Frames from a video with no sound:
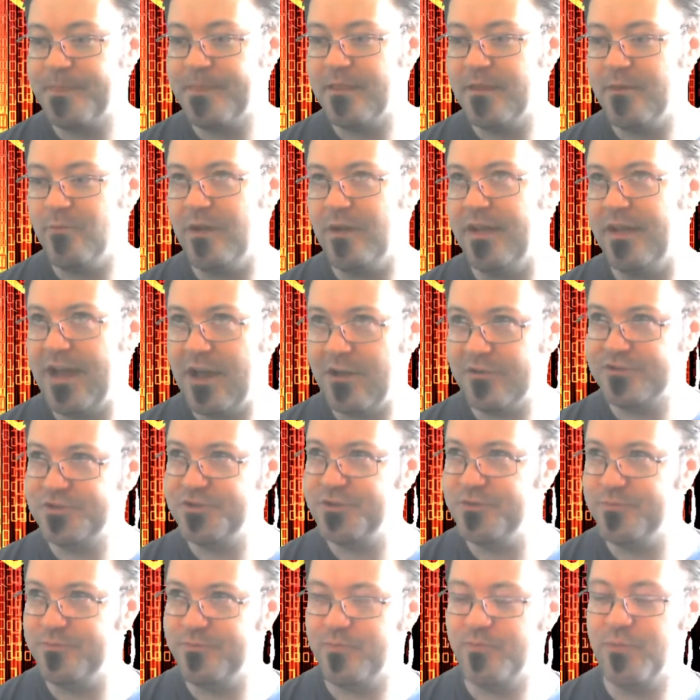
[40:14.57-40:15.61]
well, how
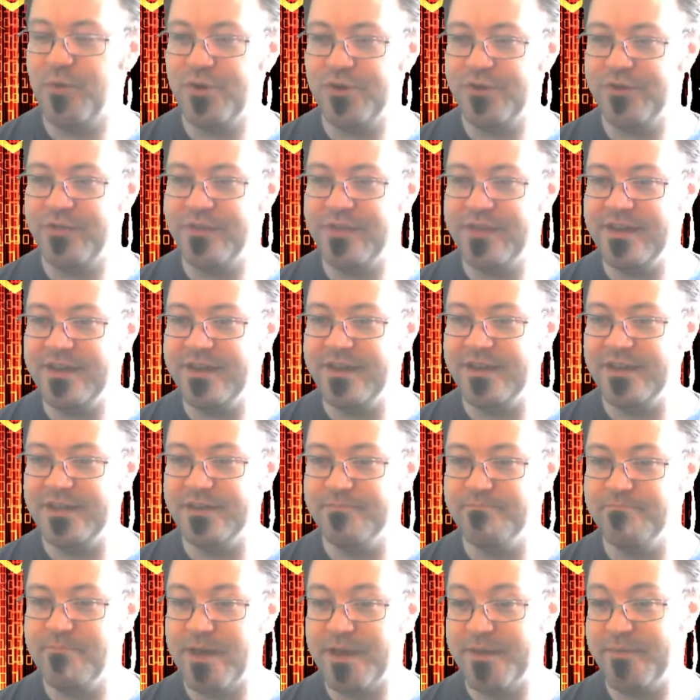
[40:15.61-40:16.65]
to put the
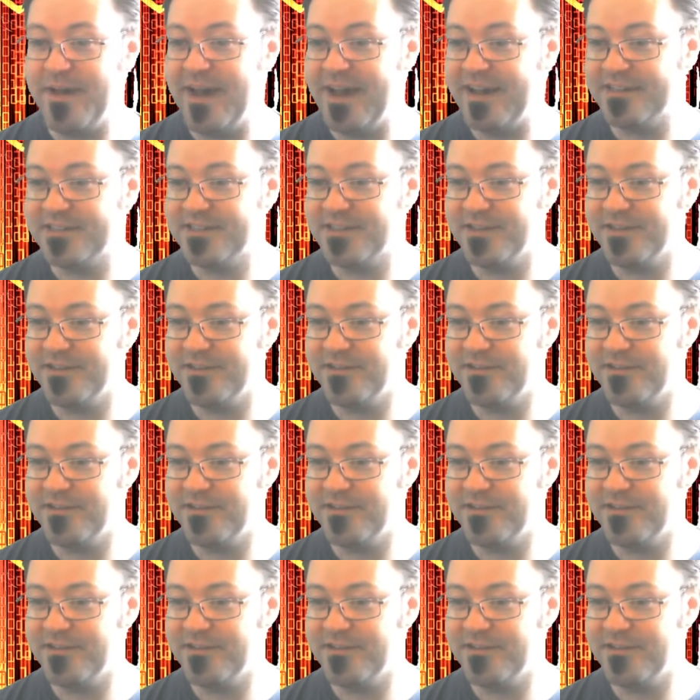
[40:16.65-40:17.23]
MetaMask